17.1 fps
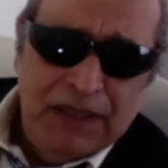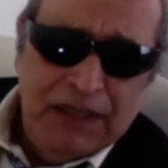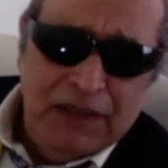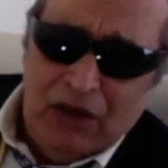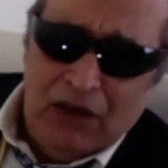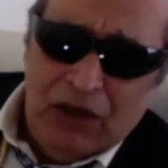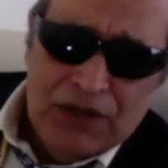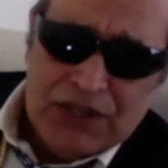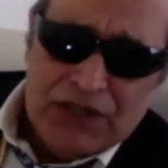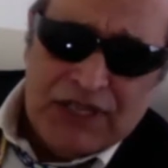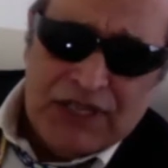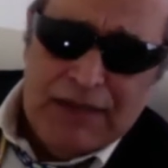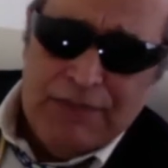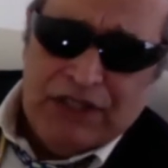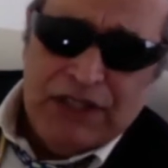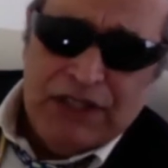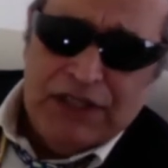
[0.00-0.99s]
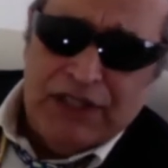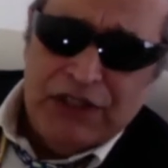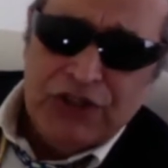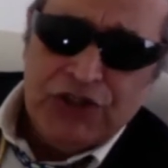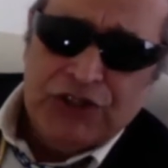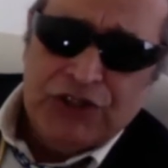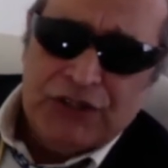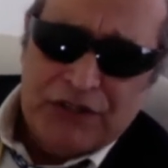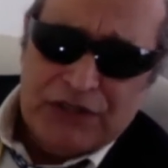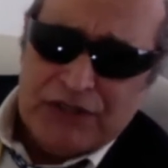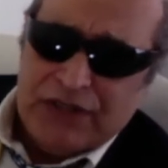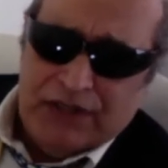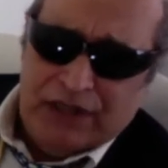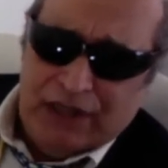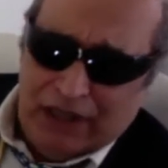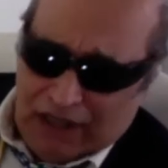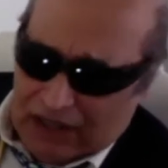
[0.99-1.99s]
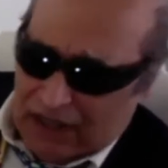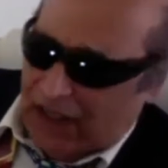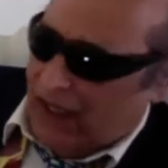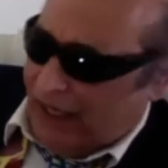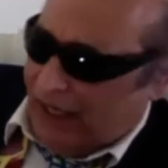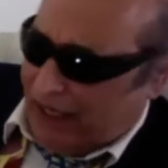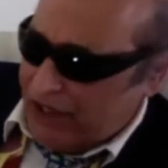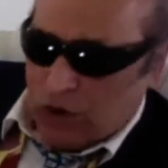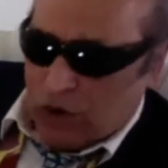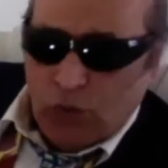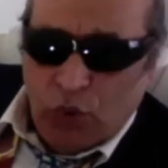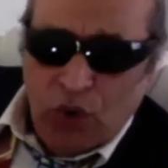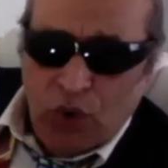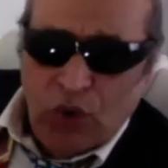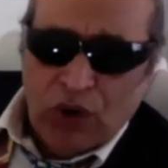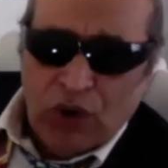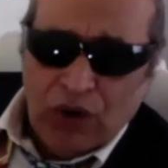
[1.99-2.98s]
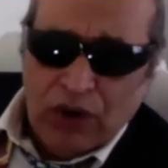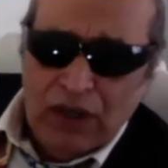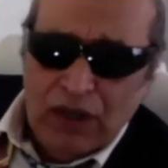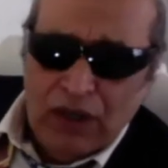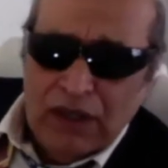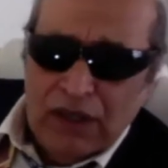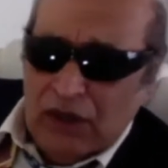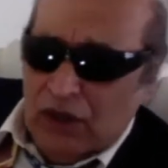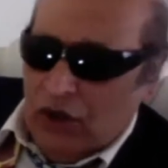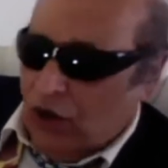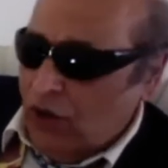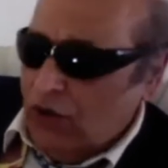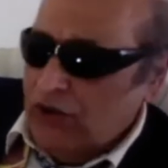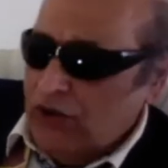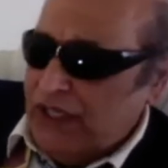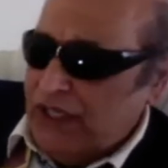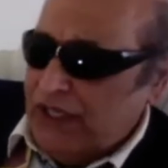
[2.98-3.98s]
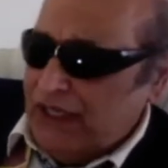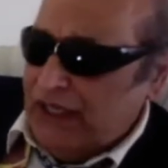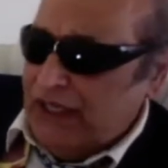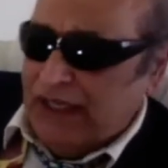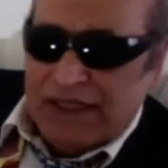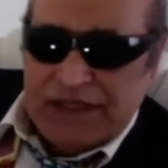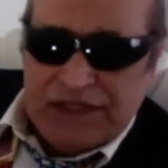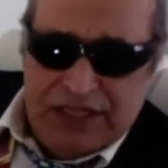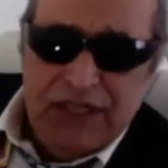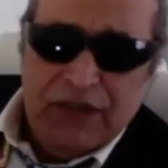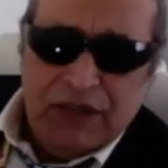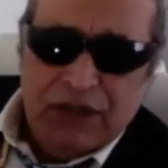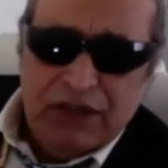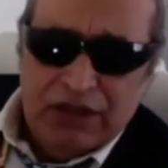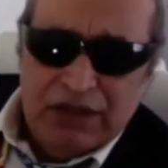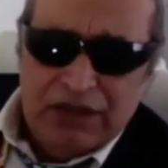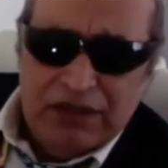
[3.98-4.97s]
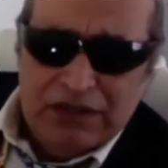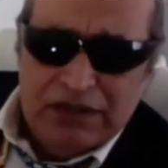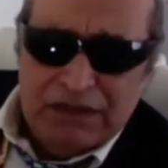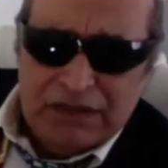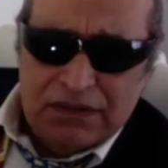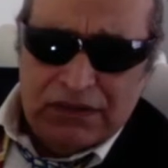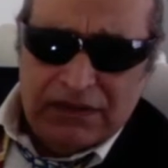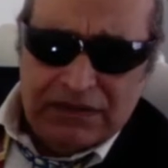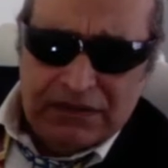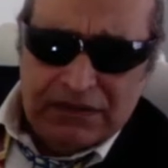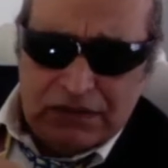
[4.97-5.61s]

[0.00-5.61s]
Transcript: All the same conditions as a war, only it's here. Hmm.